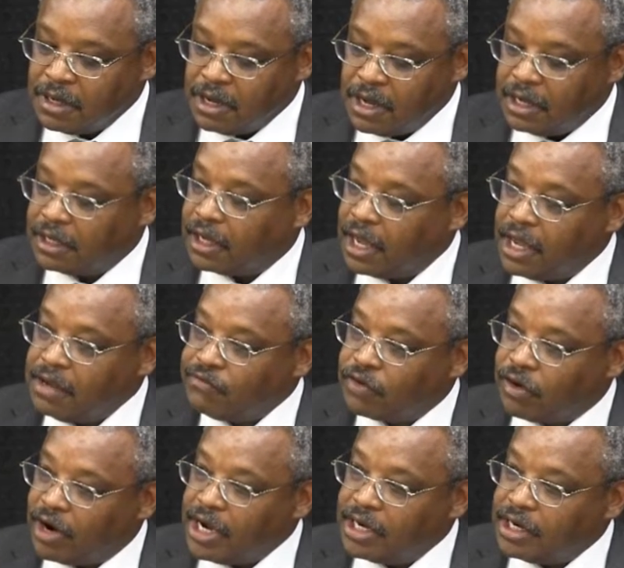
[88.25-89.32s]
and gave
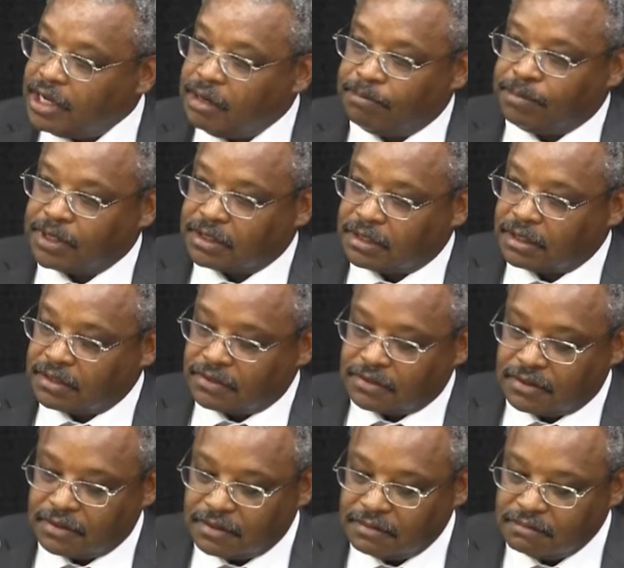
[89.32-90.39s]
great
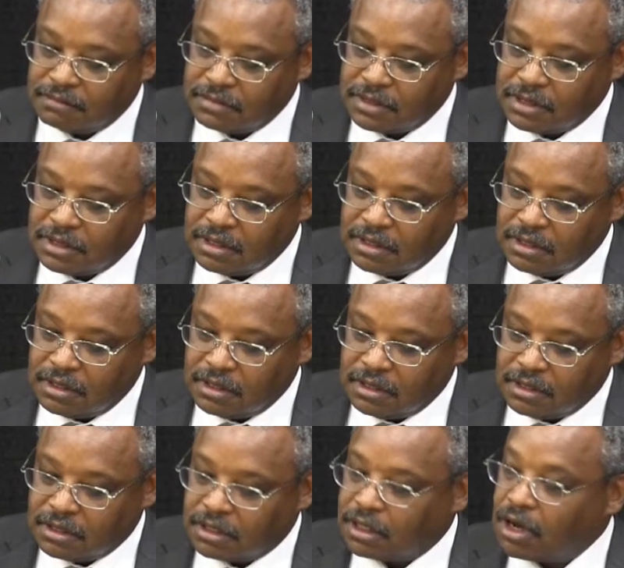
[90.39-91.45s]
impetus
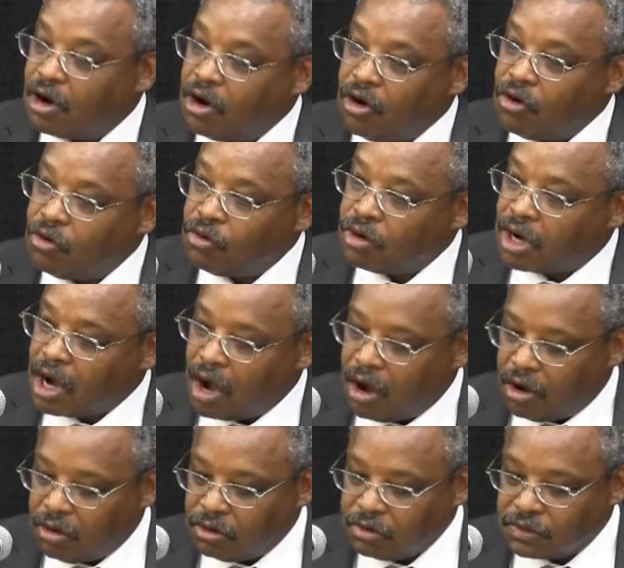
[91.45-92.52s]
to the whole
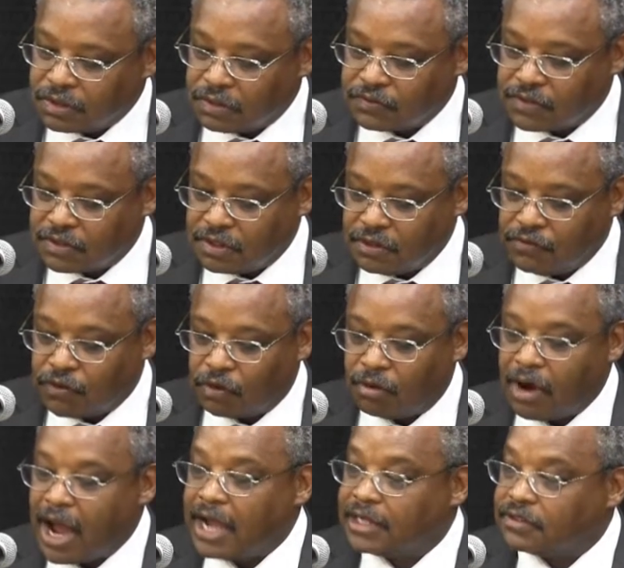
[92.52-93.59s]
cause of civil
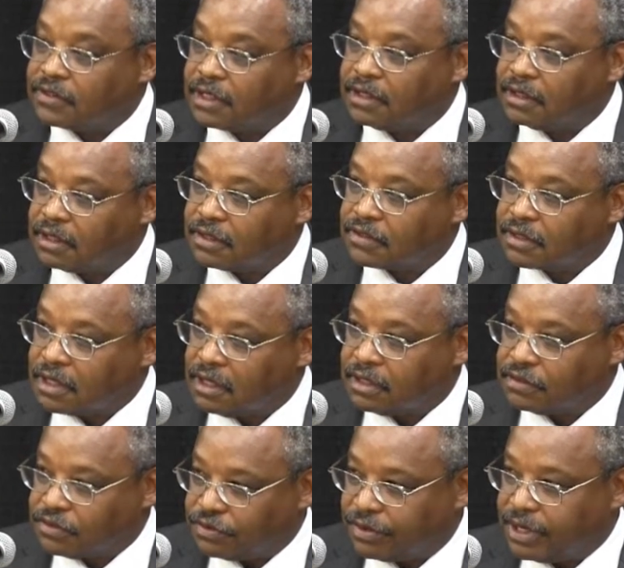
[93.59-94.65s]
rights in this
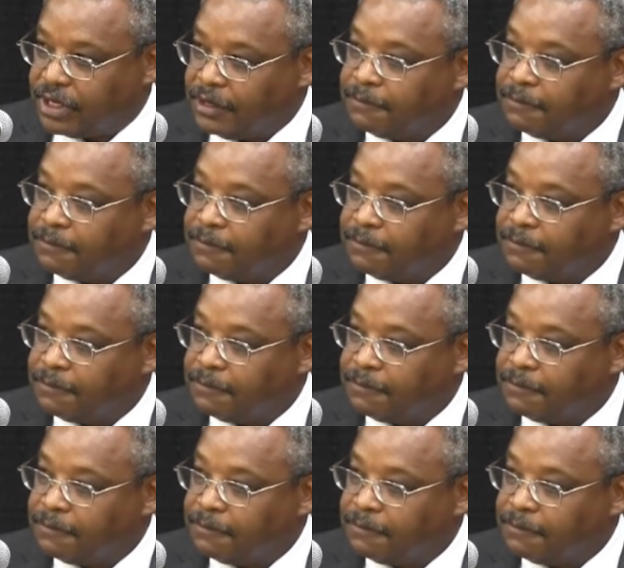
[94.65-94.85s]
country.